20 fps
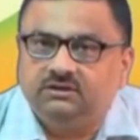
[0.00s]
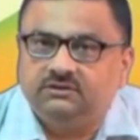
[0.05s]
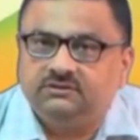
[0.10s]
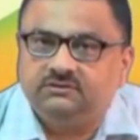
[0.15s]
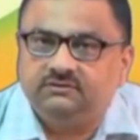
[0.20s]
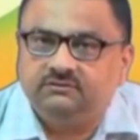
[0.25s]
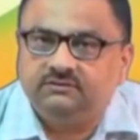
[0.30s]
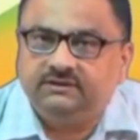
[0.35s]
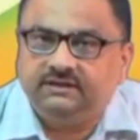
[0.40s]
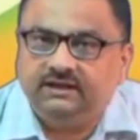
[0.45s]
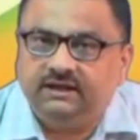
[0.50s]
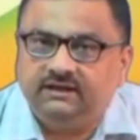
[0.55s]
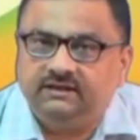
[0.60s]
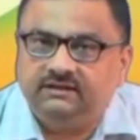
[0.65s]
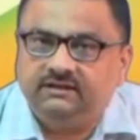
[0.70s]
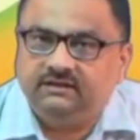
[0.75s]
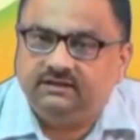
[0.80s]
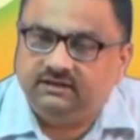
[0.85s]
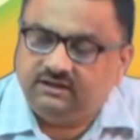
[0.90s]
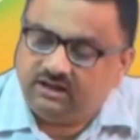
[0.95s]
So,
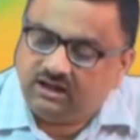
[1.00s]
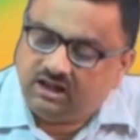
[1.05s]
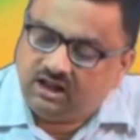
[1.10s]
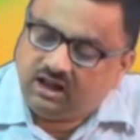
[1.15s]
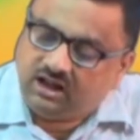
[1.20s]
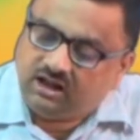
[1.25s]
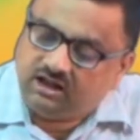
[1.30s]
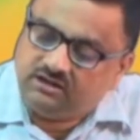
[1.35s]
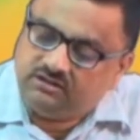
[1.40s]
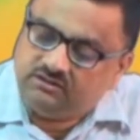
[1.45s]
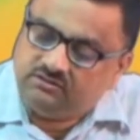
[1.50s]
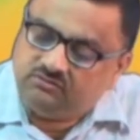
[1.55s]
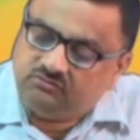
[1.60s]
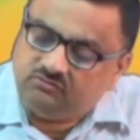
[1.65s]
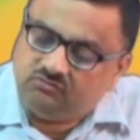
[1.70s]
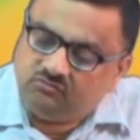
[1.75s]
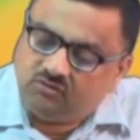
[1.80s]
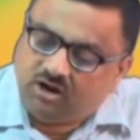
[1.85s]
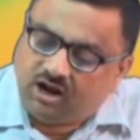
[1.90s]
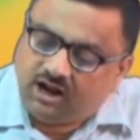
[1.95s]
then
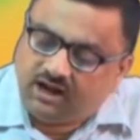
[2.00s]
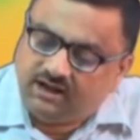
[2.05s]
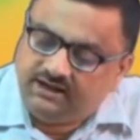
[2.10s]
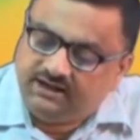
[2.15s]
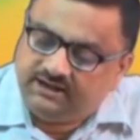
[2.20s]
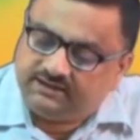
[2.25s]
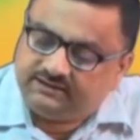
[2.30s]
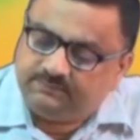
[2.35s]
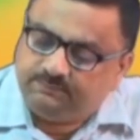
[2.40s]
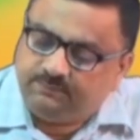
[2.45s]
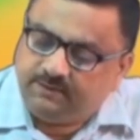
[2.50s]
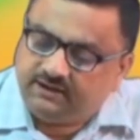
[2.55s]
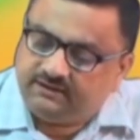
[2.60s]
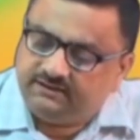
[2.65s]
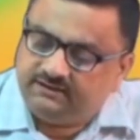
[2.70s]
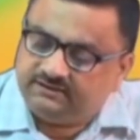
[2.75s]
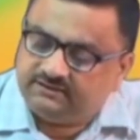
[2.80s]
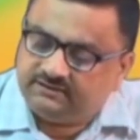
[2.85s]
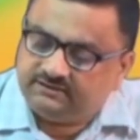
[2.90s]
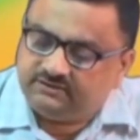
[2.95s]
I
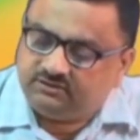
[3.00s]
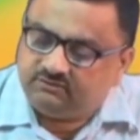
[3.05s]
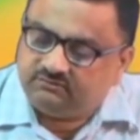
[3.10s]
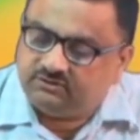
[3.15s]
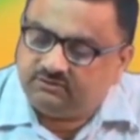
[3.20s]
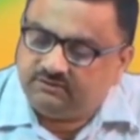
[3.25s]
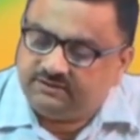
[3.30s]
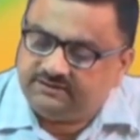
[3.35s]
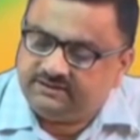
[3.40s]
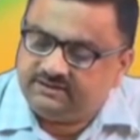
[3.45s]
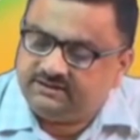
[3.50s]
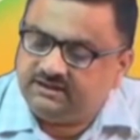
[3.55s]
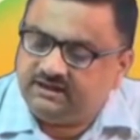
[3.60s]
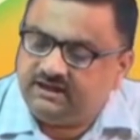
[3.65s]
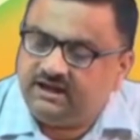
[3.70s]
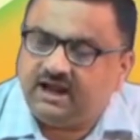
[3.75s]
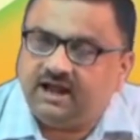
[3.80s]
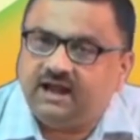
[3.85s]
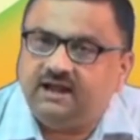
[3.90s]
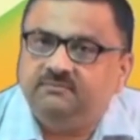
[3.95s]
expect that, so
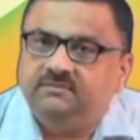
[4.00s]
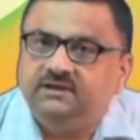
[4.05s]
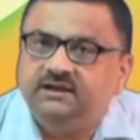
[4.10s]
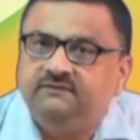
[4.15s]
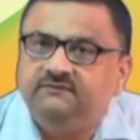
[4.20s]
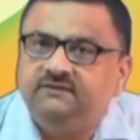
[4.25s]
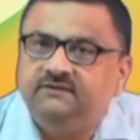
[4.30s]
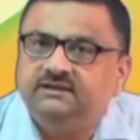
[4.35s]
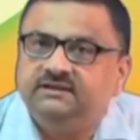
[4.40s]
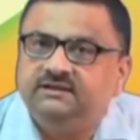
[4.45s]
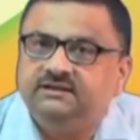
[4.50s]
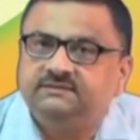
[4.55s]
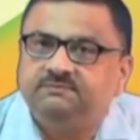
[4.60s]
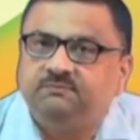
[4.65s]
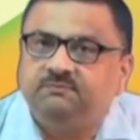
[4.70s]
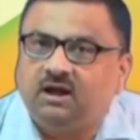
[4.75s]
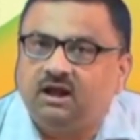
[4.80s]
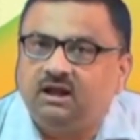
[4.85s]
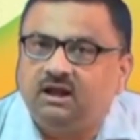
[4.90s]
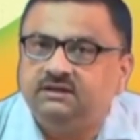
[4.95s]
essentially I am giving this
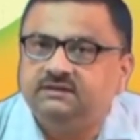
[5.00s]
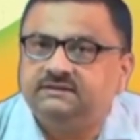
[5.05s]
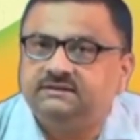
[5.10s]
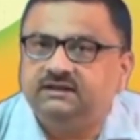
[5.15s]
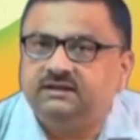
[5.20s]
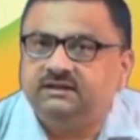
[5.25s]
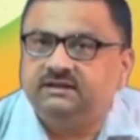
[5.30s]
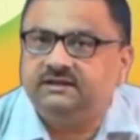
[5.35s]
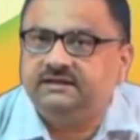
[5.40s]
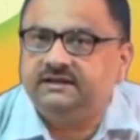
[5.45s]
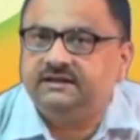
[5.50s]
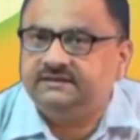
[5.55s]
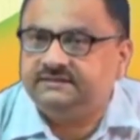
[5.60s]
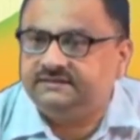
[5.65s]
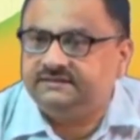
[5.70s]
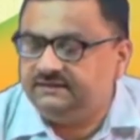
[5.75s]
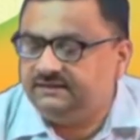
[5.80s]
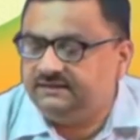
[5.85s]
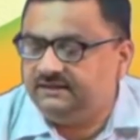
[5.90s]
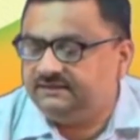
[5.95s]
pulse a
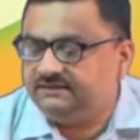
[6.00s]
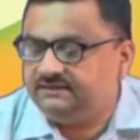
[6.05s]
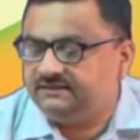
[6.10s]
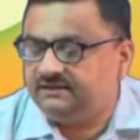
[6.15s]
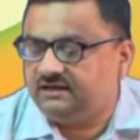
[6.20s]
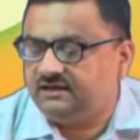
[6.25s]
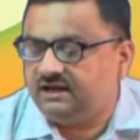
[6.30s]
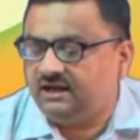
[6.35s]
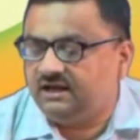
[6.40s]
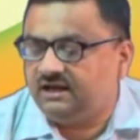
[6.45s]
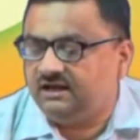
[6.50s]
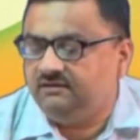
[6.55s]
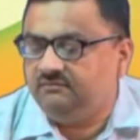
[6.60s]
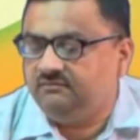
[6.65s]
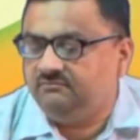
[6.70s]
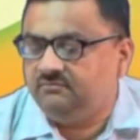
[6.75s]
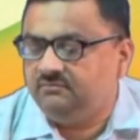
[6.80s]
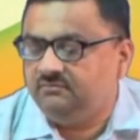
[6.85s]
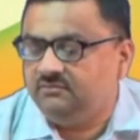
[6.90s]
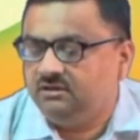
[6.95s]
residence
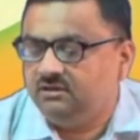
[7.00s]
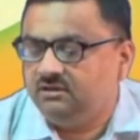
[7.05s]
time